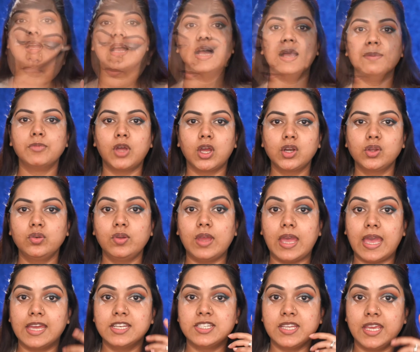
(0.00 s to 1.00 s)
I'm not going to
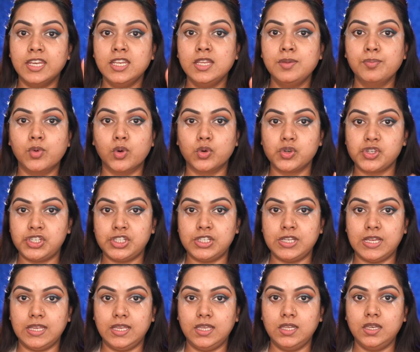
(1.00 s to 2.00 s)
add any more
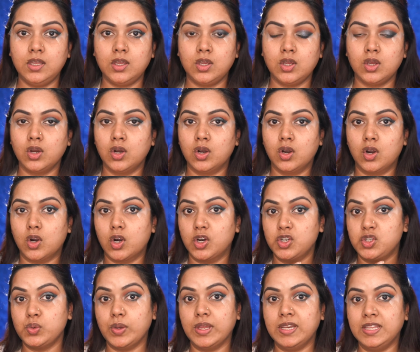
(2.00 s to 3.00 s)
shade or
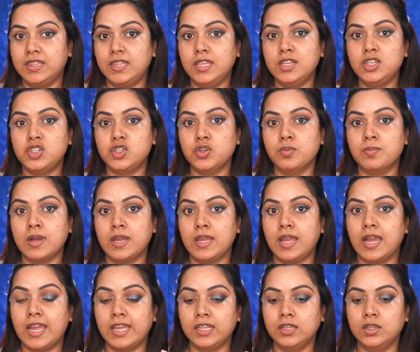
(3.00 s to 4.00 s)
do anything to my
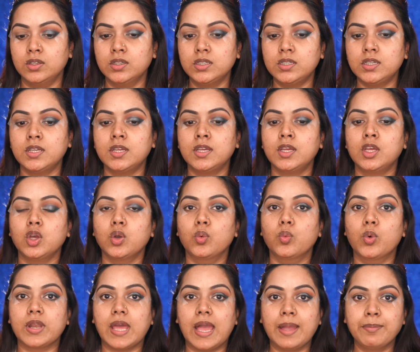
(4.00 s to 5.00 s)
eye look.
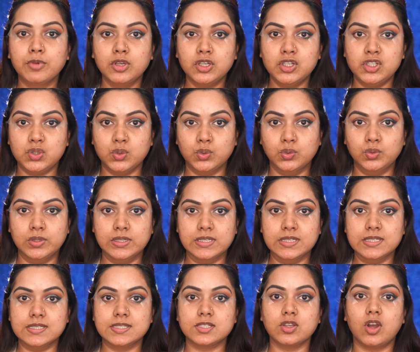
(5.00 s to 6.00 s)
What I'm going to do
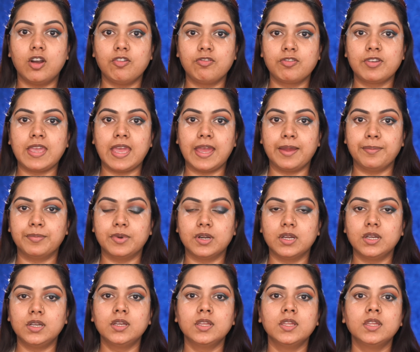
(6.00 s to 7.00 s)
is off
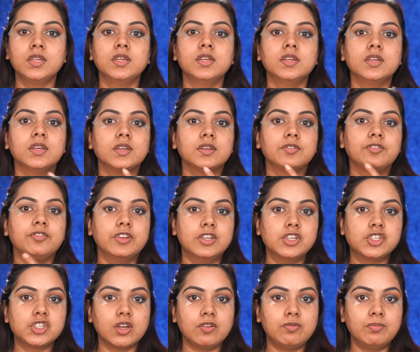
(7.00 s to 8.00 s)
camera,
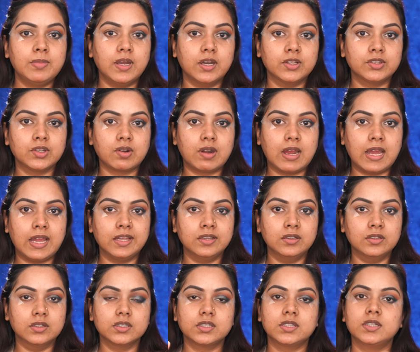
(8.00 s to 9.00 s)
finish off my other eye
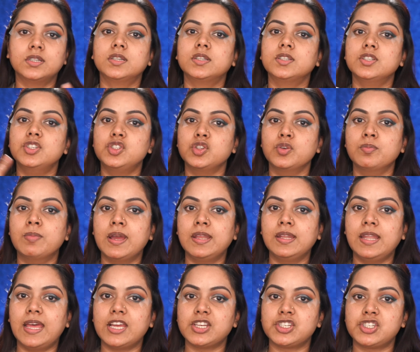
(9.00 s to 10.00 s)
look, do my
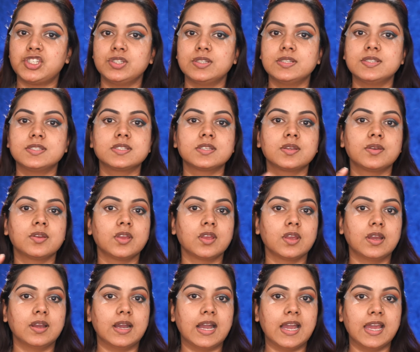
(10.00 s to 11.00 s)
lashes,
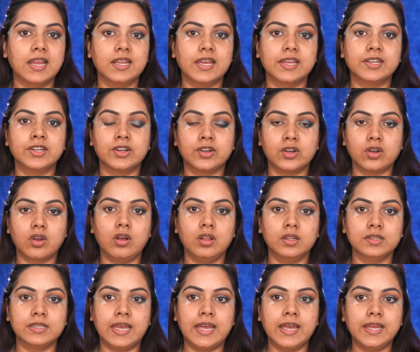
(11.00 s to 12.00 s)
eyeliner and
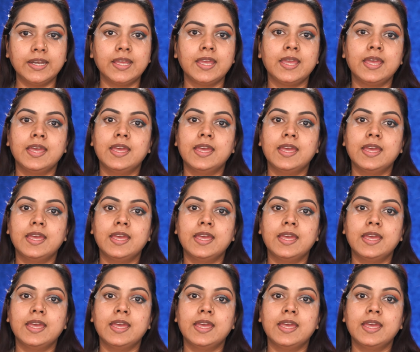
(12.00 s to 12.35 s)
all that.